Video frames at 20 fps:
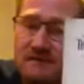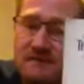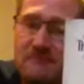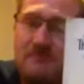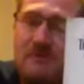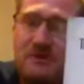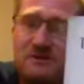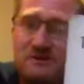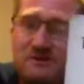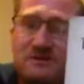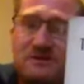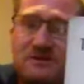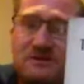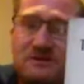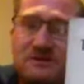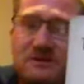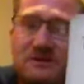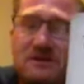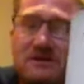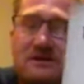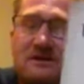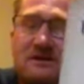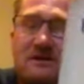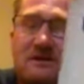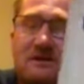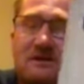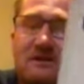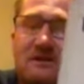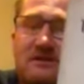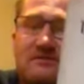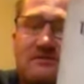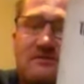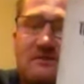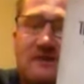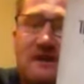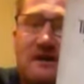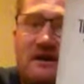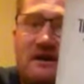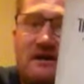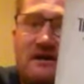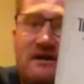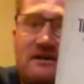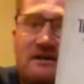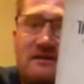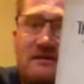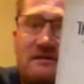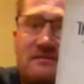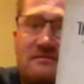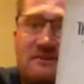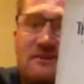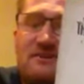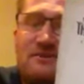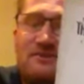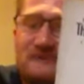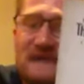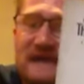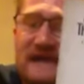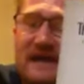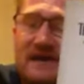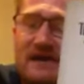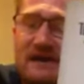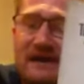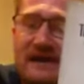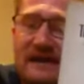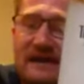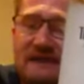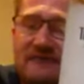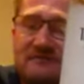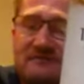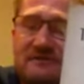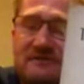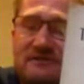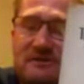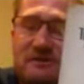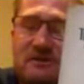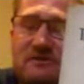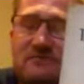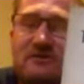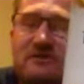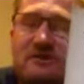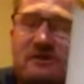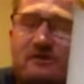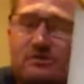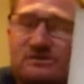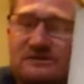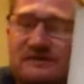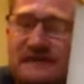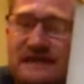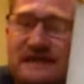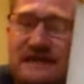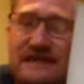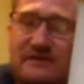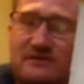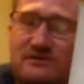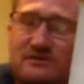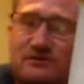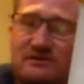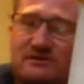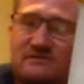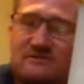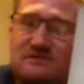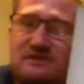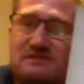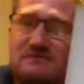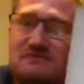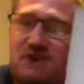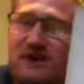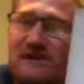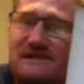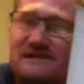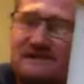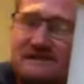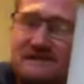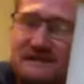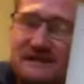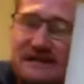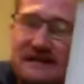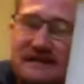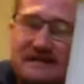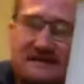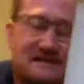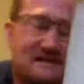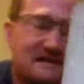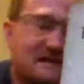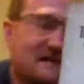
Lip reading: bottle of booze out and filled it with cold tea or different spices and things,